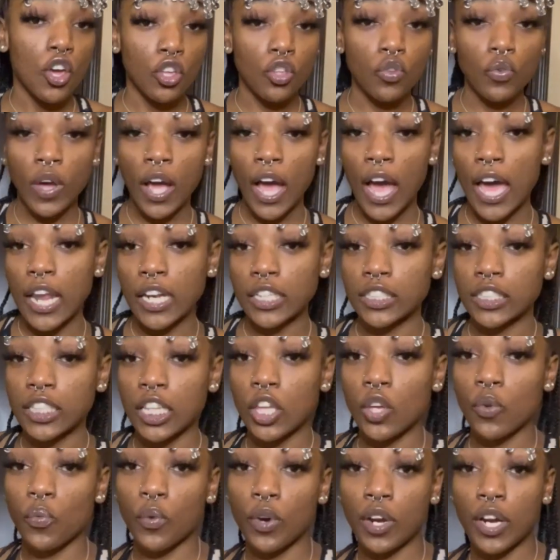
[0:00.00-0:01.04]
You can
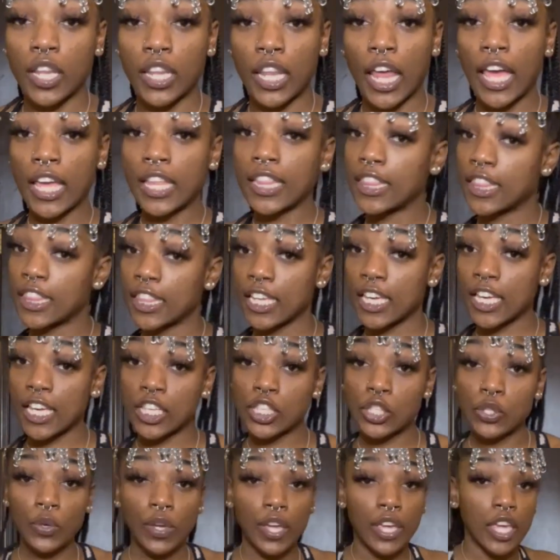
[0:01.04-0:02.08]
honestly wear it like
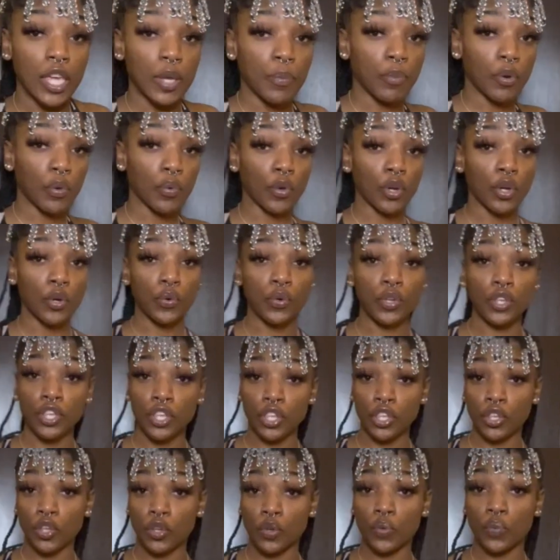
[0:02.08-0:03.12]
this. You can keep it real
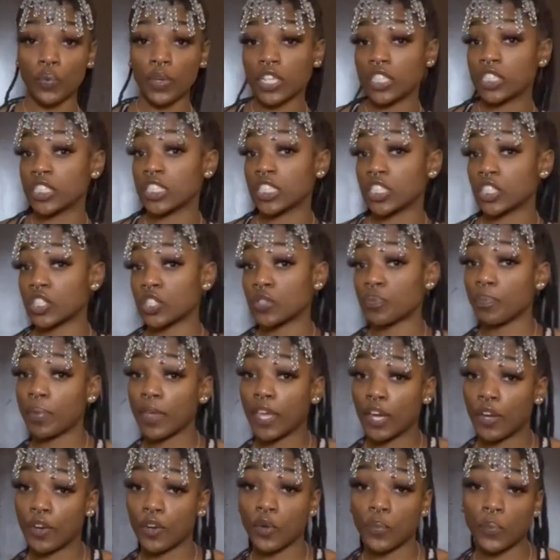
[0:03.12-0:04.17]
cute and just
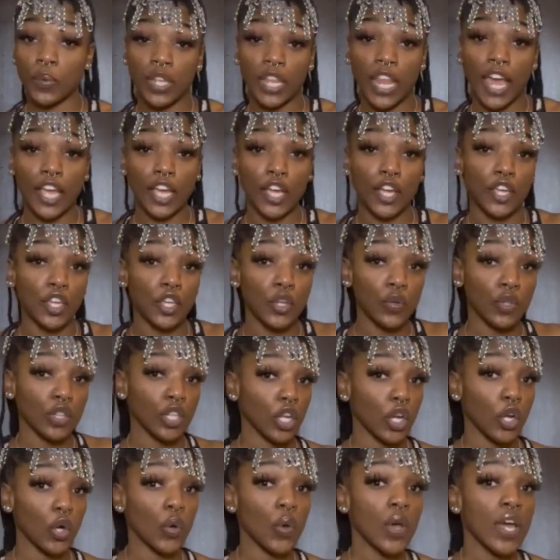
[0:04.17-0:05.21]
pair it with like a cute
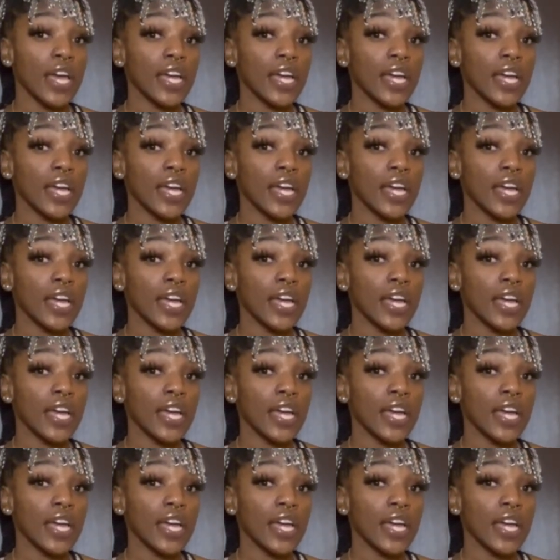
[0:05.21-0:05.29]
little